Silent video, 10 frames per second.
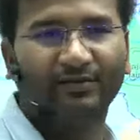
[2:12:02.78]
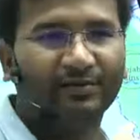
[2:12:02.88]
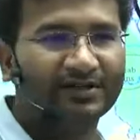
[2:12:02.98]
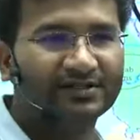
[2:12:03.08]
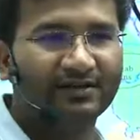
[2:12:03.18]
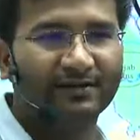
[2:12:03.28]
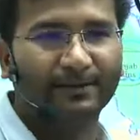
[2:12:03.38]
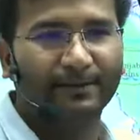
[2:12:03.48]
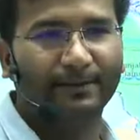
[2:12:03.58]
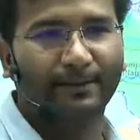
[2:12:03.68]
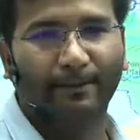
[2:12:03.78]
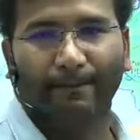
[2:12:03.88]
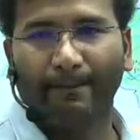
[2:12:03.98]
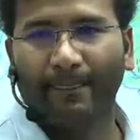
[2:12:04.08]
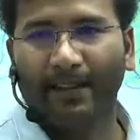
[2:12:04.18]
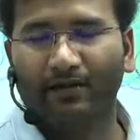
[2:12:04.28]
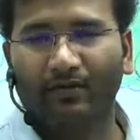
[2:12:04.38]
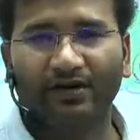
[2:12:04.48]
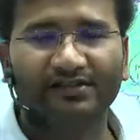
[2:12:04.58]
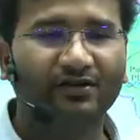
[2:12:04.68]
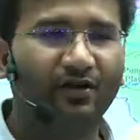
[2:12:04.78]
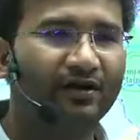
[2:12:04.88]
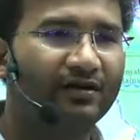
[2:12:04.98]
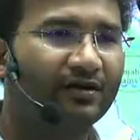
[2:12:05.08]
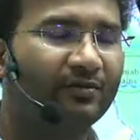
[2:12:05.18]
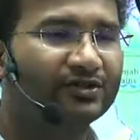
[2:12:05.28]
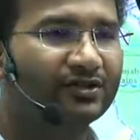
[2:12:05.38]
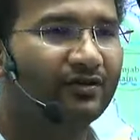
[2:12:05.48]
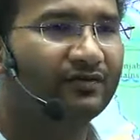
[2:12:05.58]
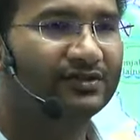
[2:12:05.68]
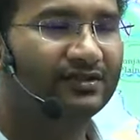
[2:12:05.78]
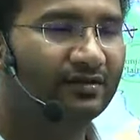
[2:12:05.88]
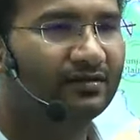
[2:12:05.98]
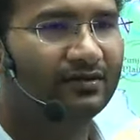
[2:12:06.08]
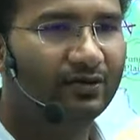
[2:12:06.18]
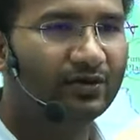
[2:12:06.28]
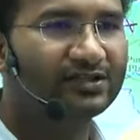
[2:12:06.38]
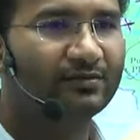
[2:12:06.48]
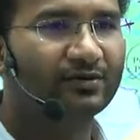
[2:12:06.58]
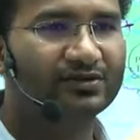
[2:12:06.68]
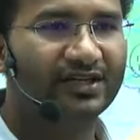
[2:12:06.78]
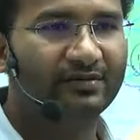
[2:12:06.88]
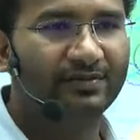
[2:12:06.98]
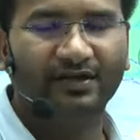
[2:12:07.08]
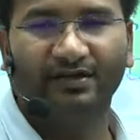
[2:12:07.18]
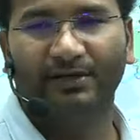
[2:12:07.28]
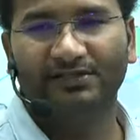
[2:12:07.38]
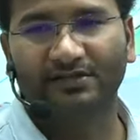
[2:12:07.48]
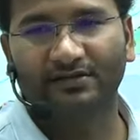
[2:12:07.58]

Himachal? What is the contribution of tourism to GDP in Himachal?